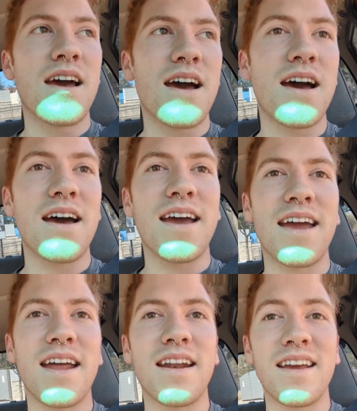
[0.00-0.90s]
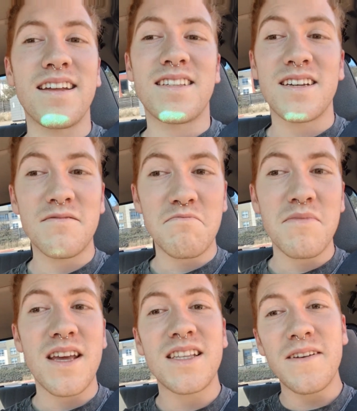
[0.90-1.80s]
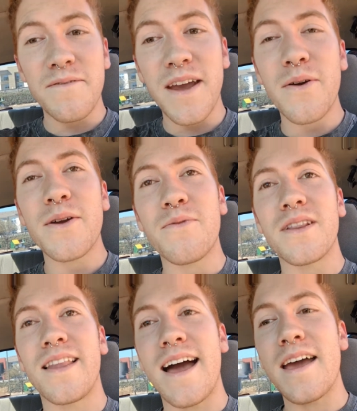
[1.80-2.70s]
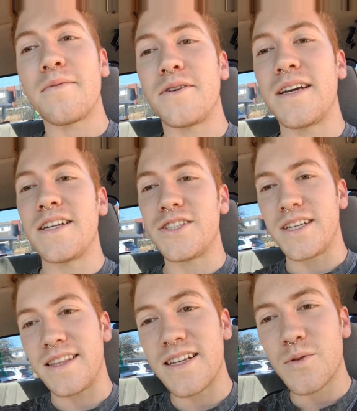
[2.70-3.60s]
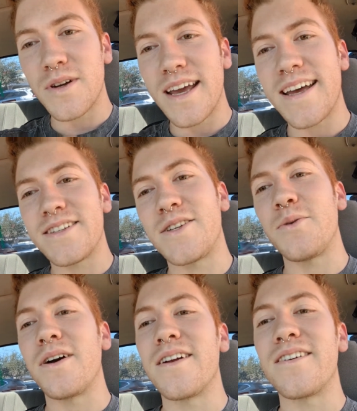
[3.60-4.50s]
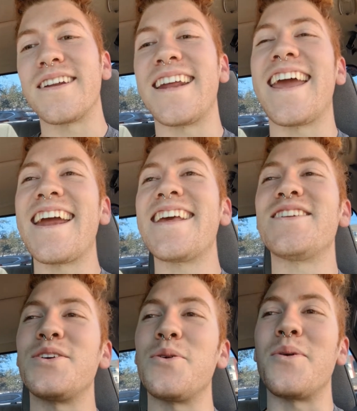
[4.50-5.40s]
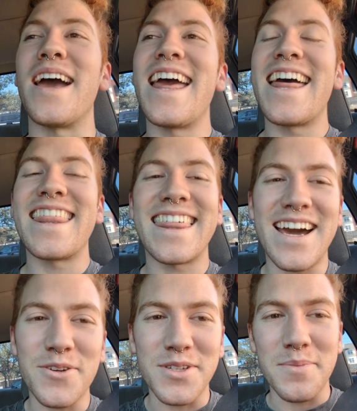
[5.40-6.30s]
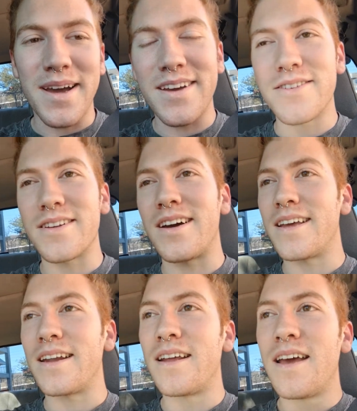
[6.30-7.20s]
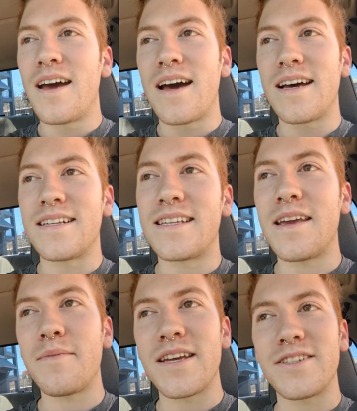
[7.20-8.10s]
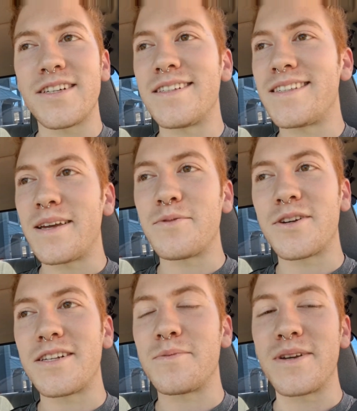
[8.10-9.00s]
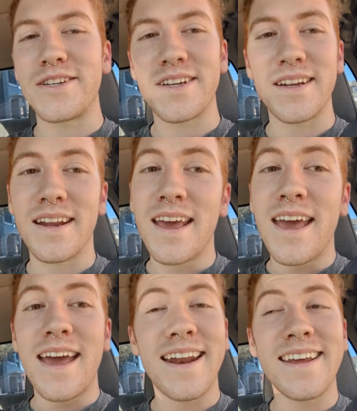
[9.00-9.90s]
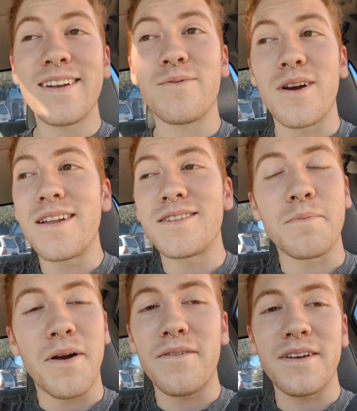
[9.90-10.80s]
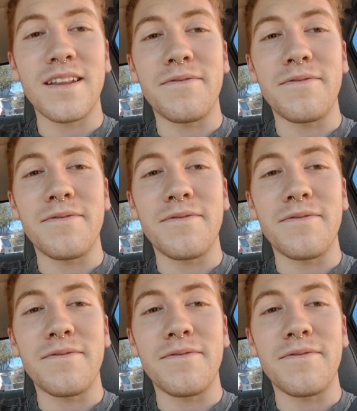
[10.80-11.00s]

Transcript: and it's a very reliable engine. This one has 282,000 miles on it. Same engine, same transmission, and it runs perfectly